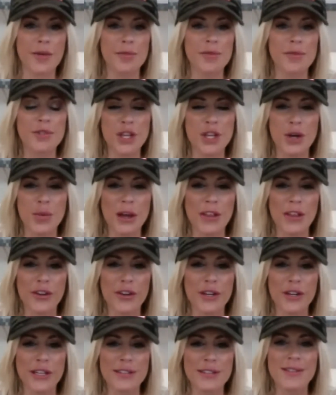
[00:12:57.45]
So whether
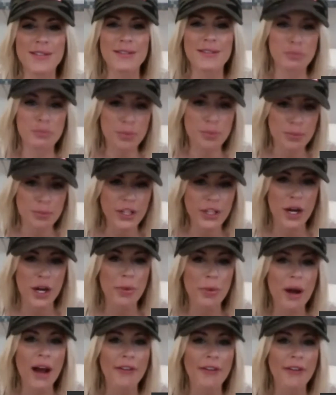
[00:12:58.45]
it's, you
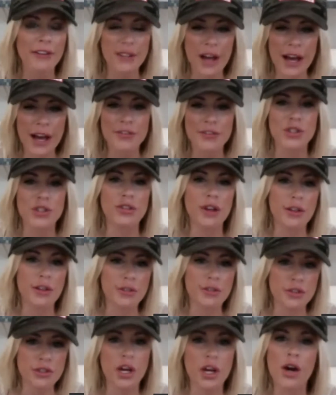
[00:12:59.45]
know, Private Lives or
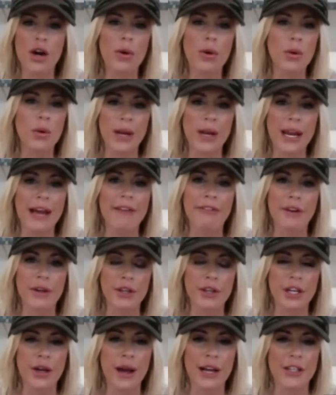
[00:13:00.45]
another show or whatever,
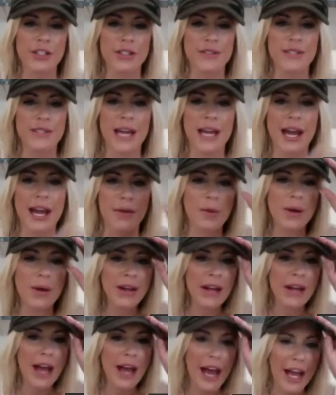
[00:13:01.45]
you know, I
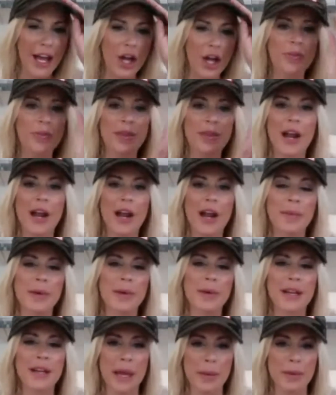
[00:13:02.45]
hope that I'm
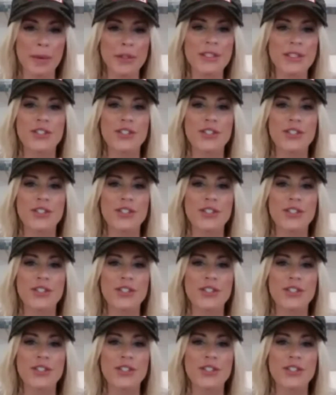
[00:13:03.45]
going to be able to